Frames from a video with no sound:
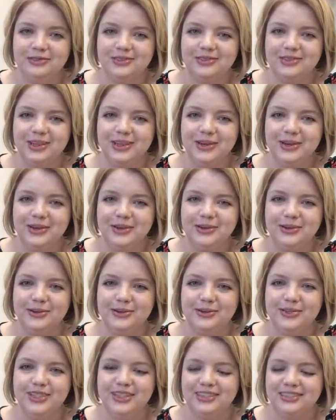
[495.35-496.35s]

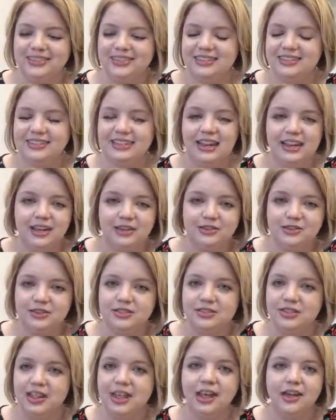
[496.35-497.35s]
So just stay
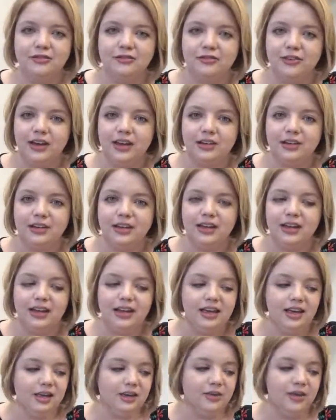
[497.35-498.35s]
interesting and fun.
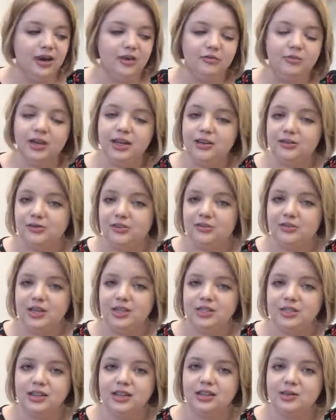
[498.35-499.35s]
You have my
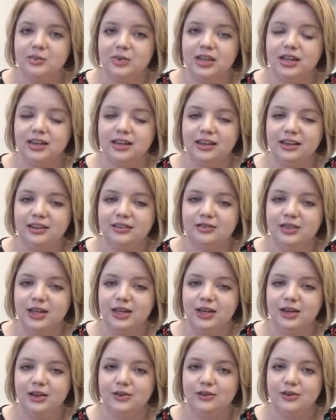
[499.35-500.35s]
information at the beginning of the
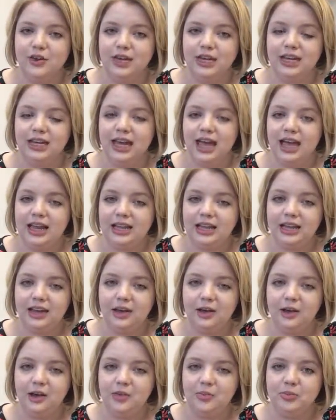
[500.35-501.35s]
video. If you need any
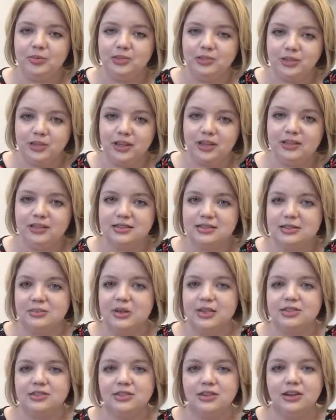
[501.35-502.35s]
help during the
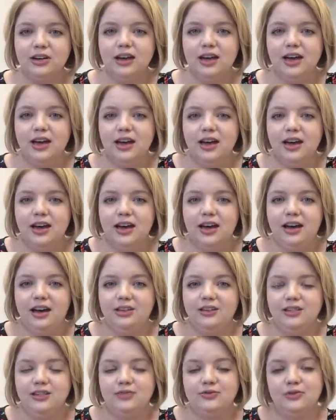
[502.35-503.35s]
semester,
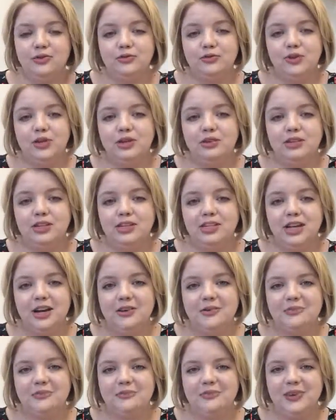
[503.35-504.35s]
just feel free to reach
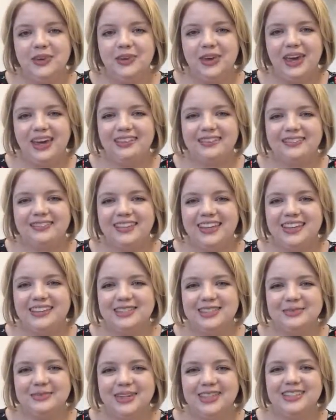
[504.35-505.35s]
out. Okay,
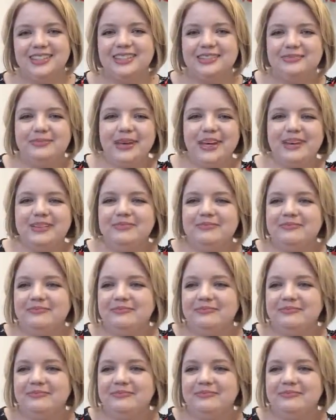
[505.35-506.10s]
thanks so much. Bye.